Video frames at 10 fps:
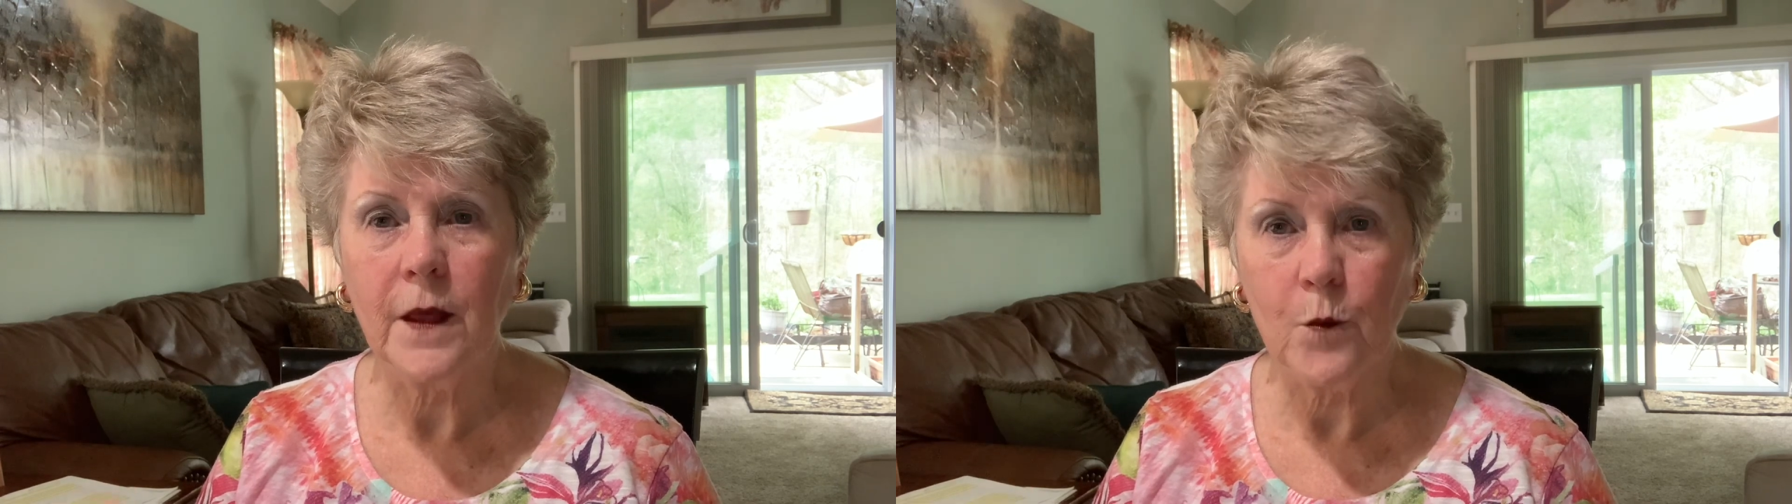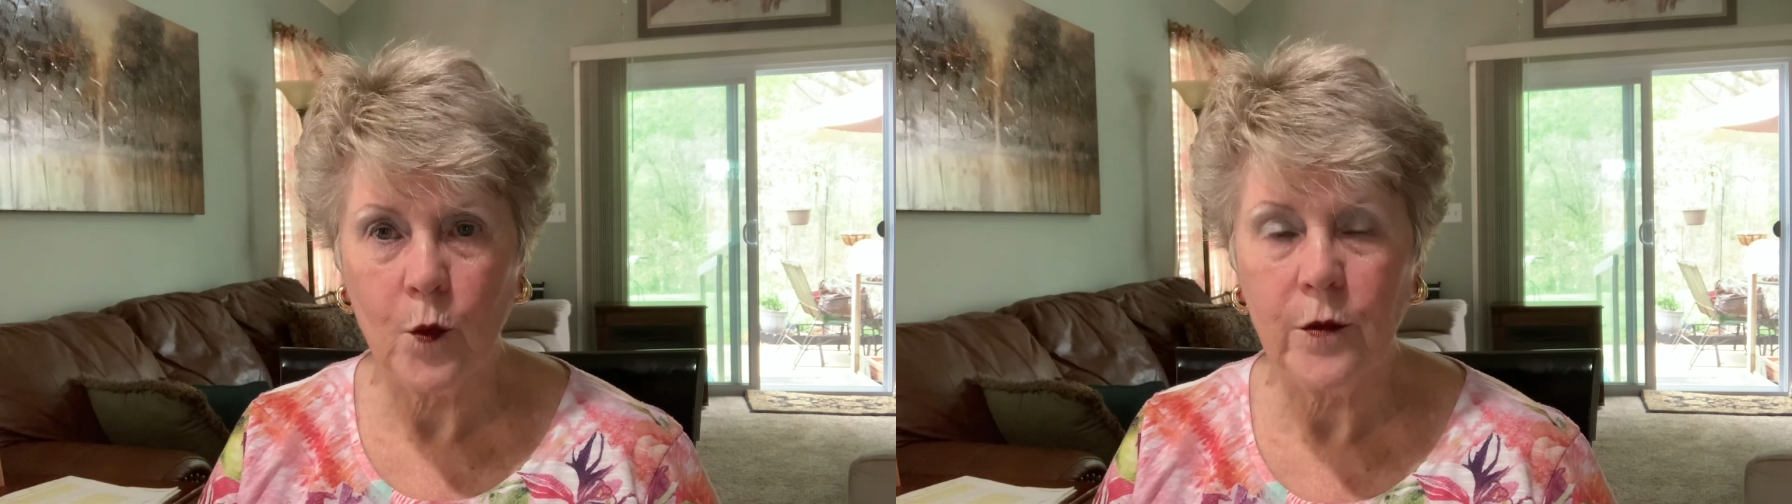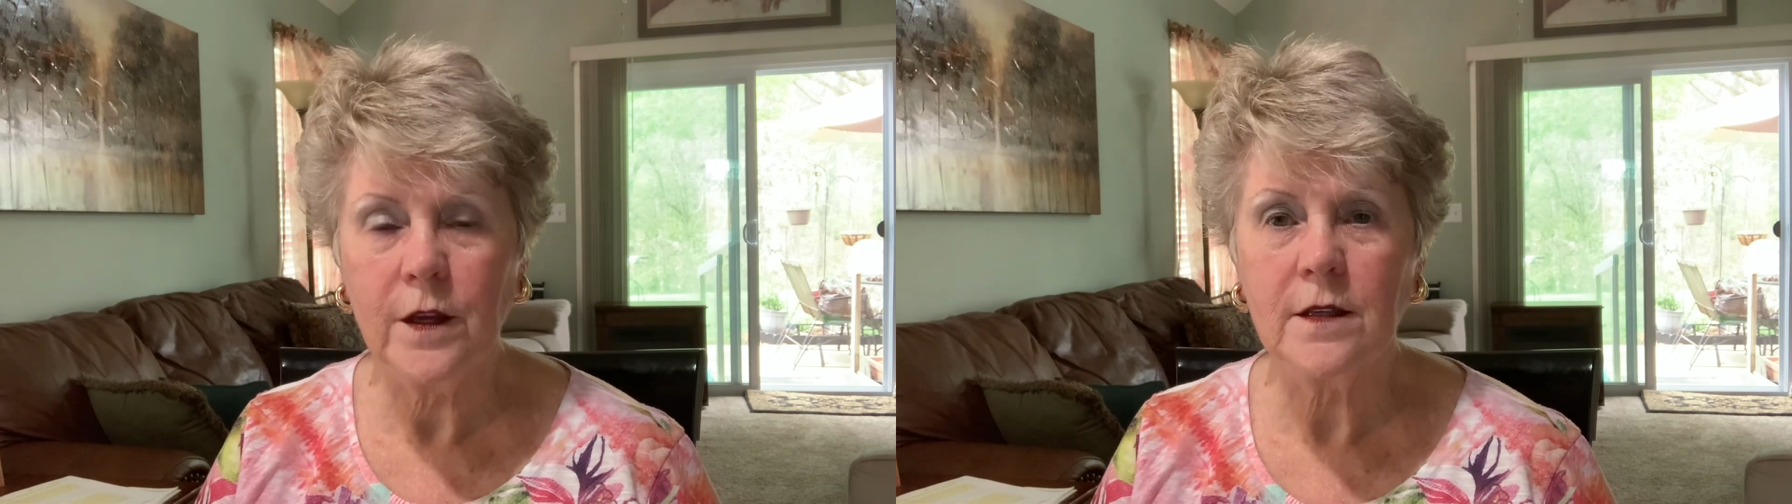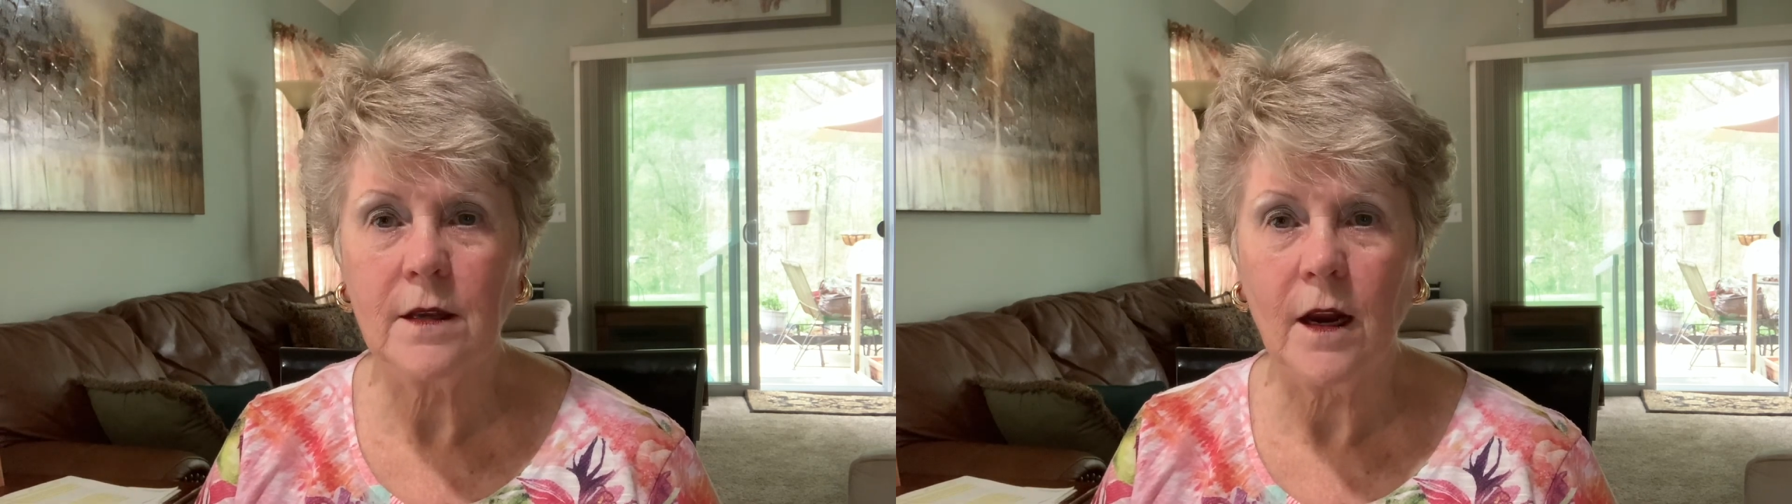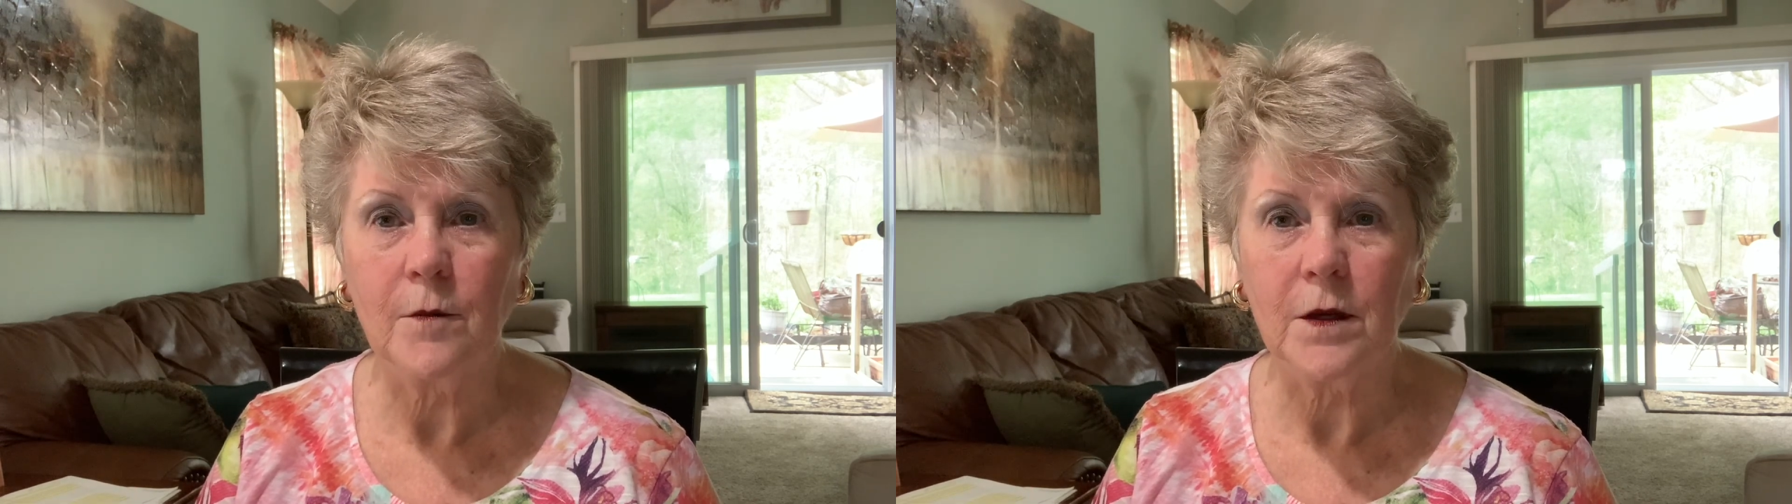were the
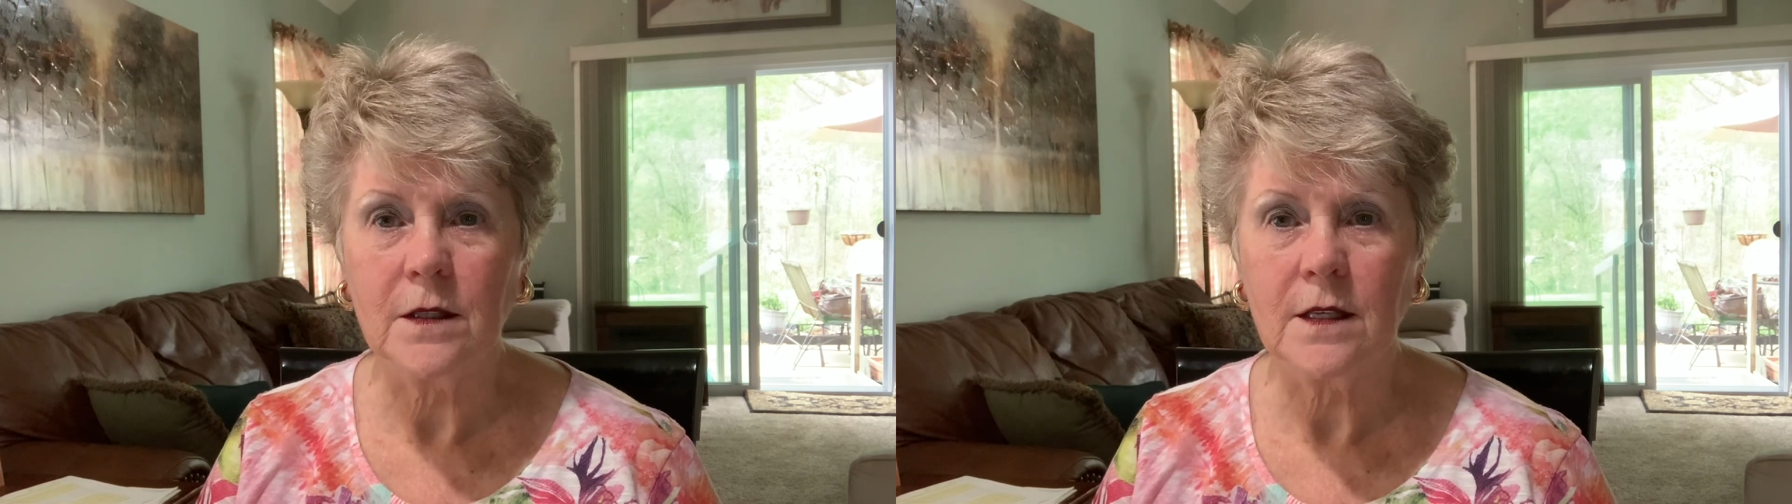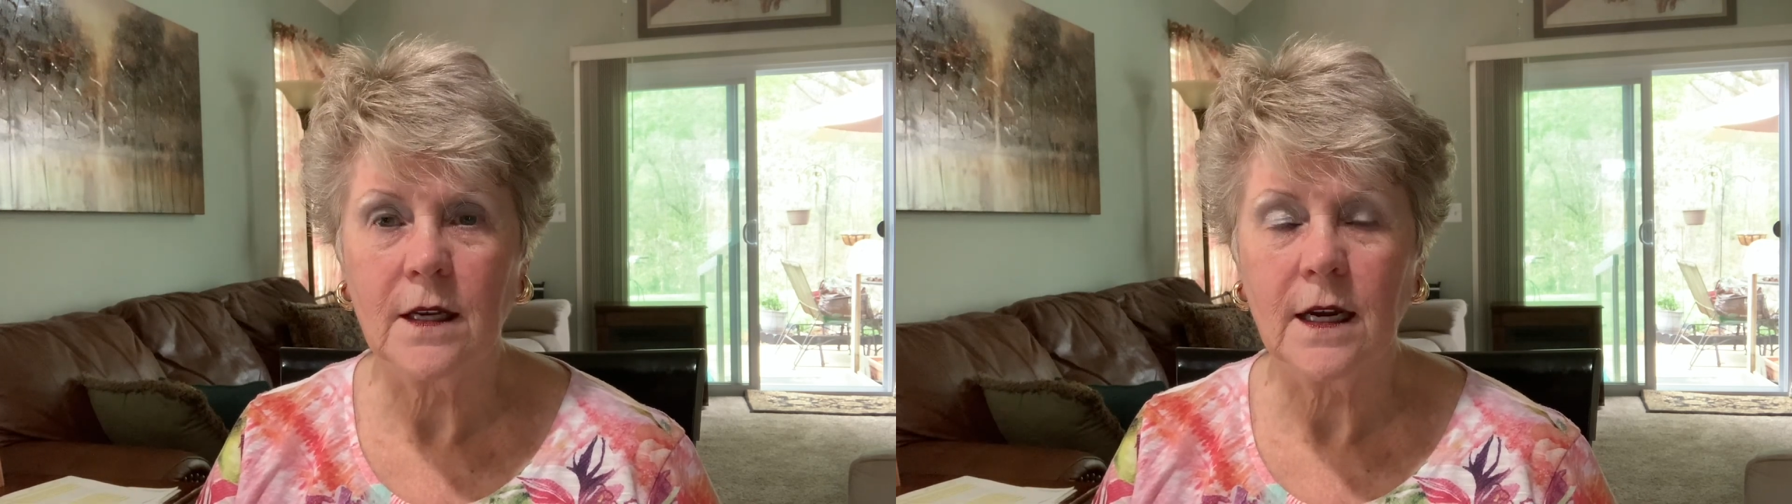assignments